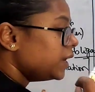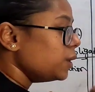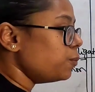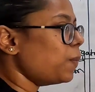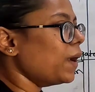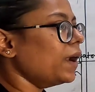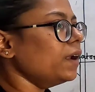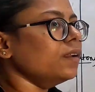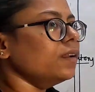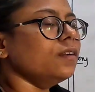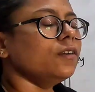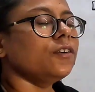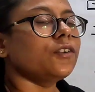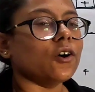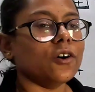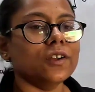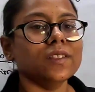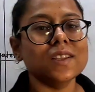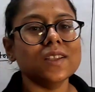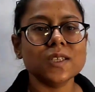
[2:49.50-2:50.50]

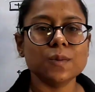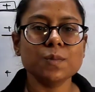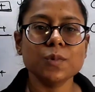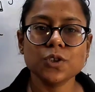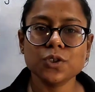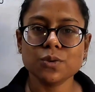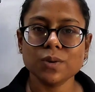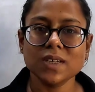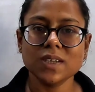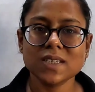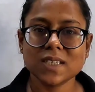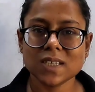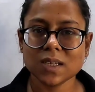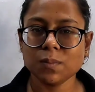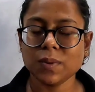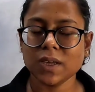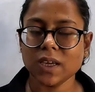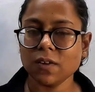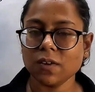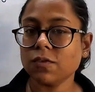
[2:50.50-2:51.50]
dependent on this
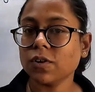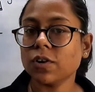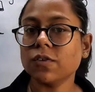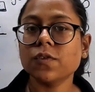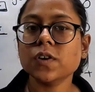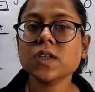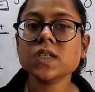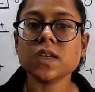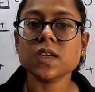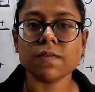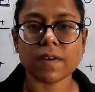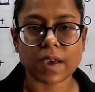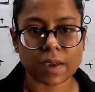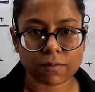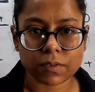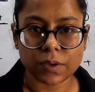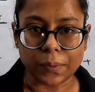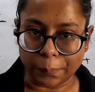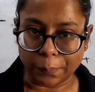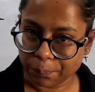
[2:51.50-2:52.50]
mutualistic behavior for
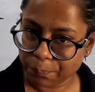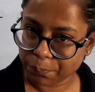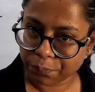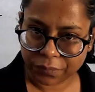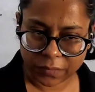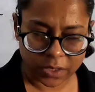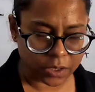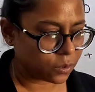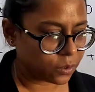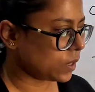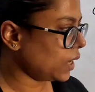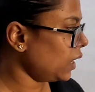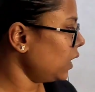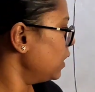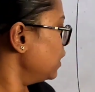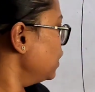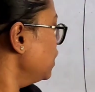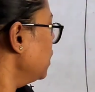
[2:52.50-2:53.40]
survival. Okay?